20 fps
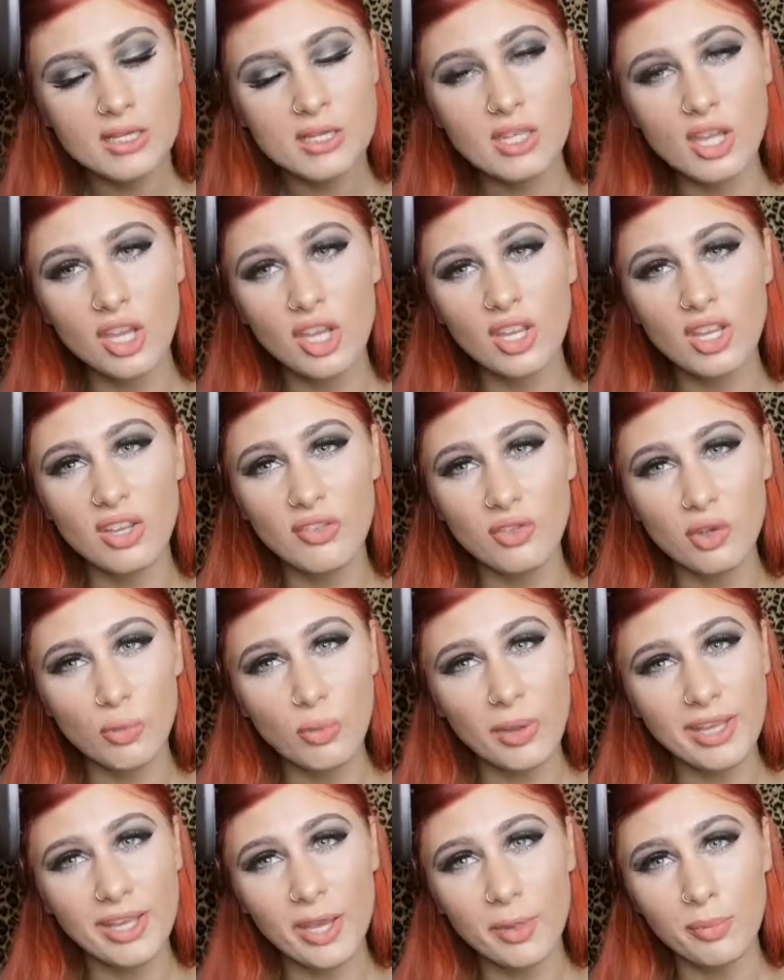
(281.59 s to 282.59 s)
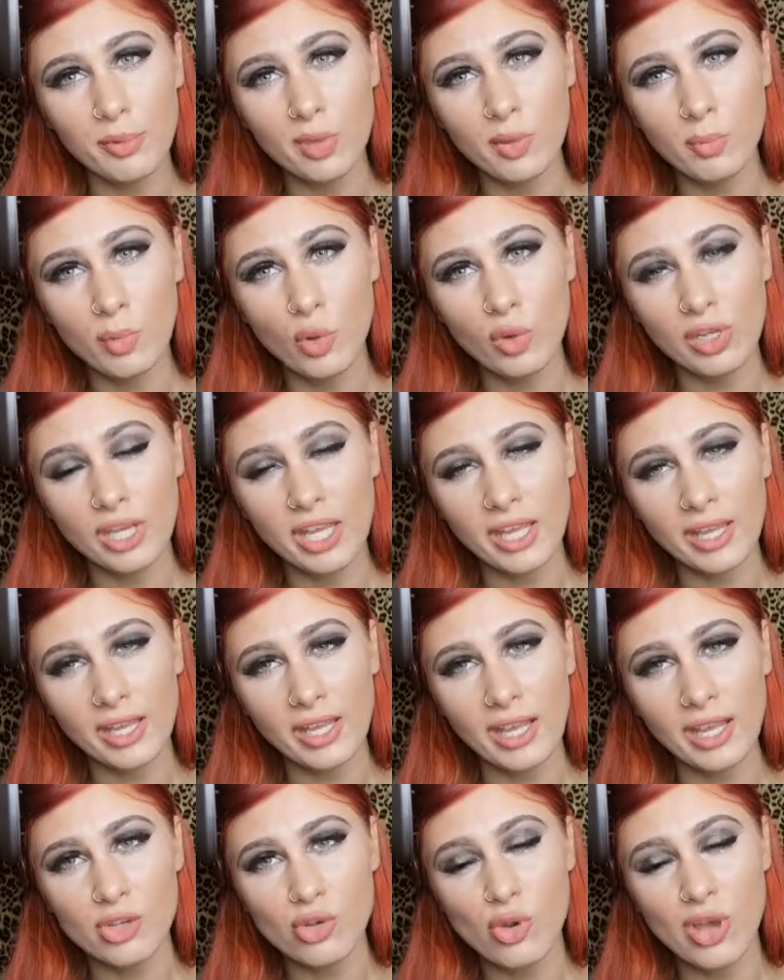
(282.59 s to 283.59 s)
So if you wake up in the morning
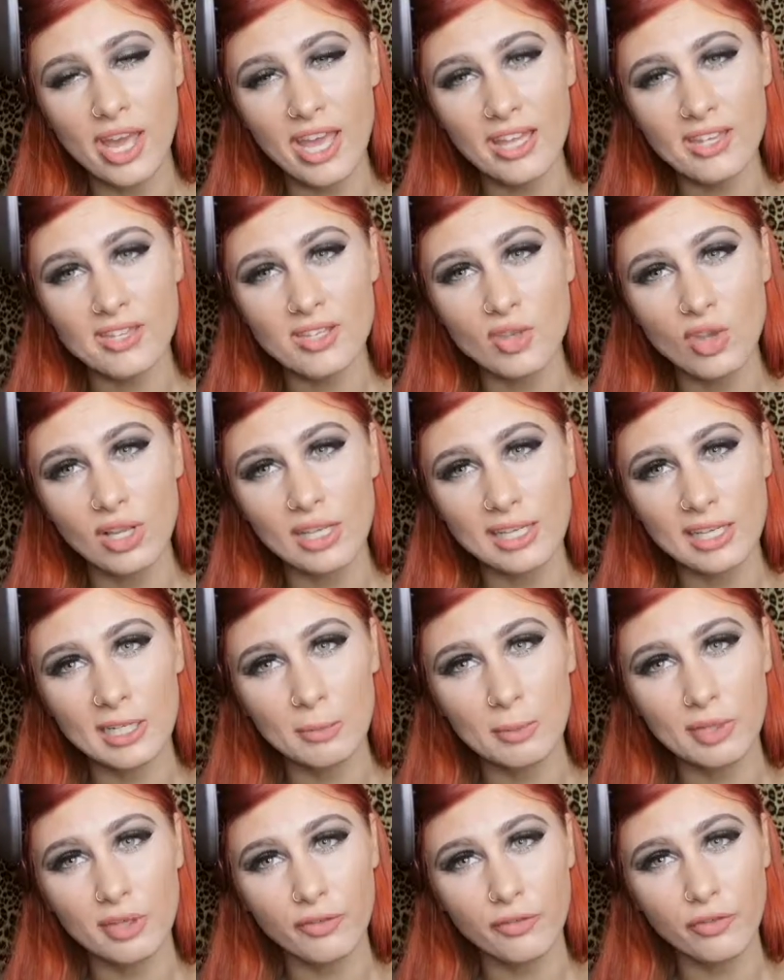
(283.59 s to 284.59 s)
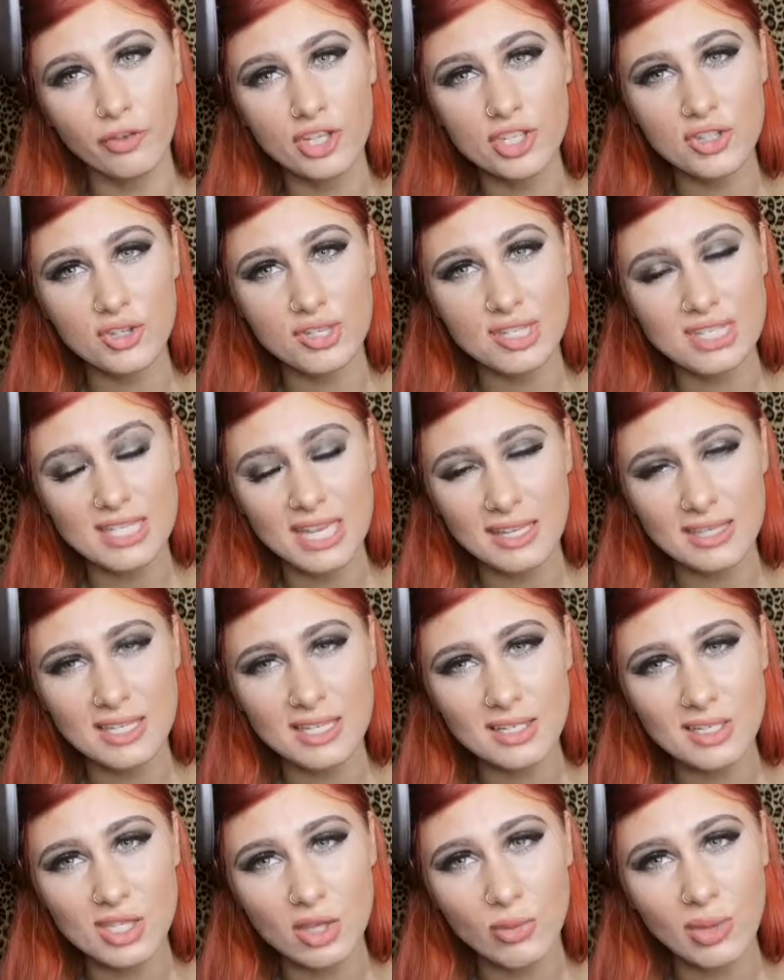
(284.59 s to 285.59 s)
and your hair's got a little bit of frizz or
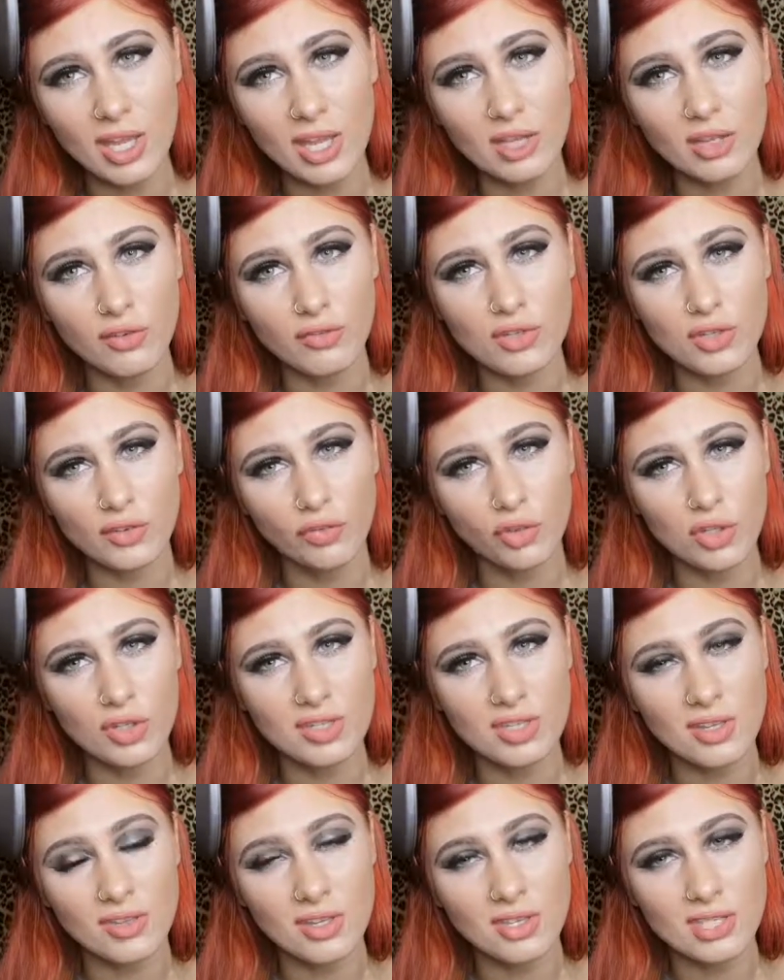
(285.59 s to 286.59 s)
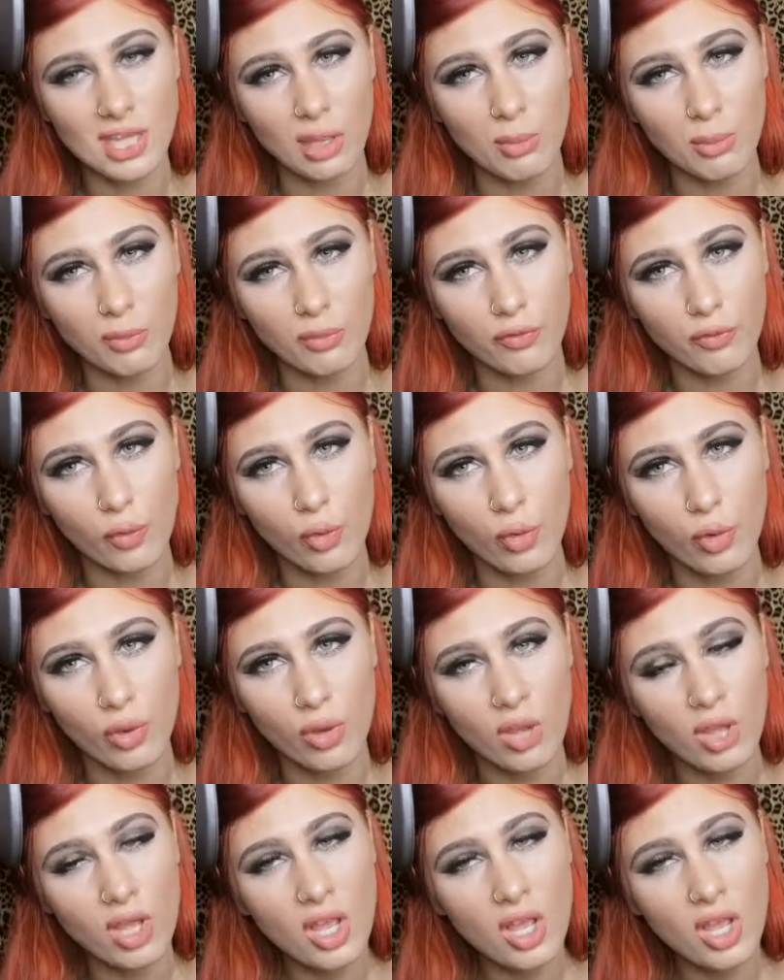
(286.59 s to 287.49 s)
static to it and you've diffused it the day before,